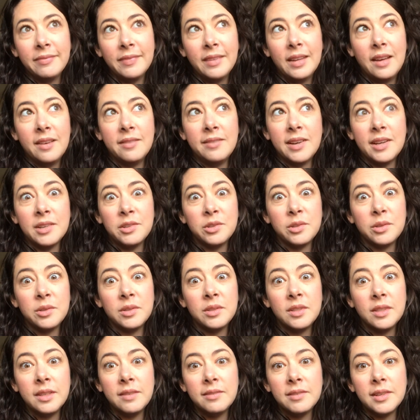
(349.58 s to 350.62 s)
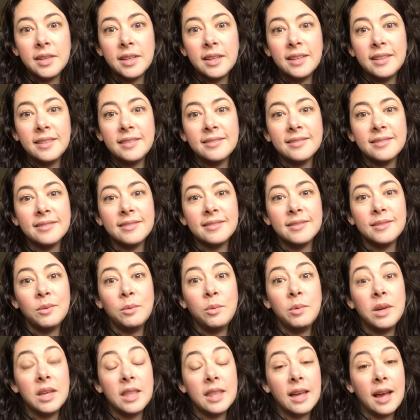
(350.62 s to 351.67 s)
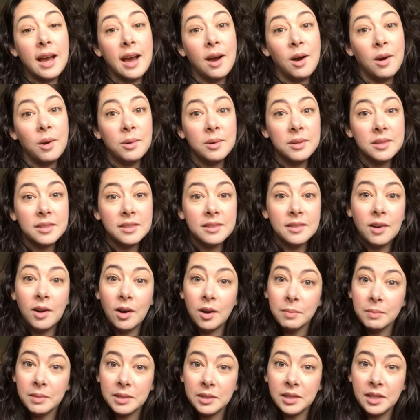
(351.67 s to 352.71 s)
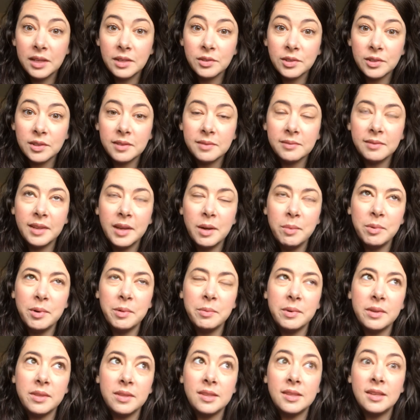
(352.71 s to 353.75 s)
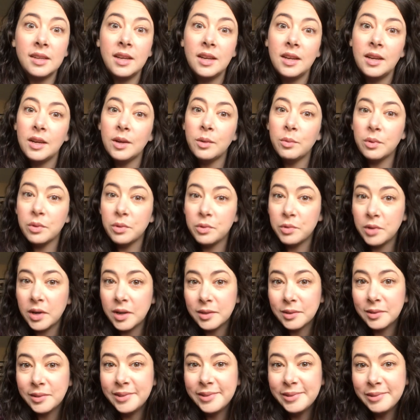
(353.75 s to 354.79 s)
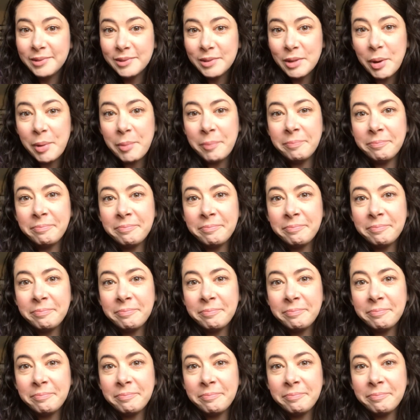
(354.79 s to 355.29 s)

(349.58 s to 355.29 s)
a vaginal delivery without augmentation of labor with drugs. So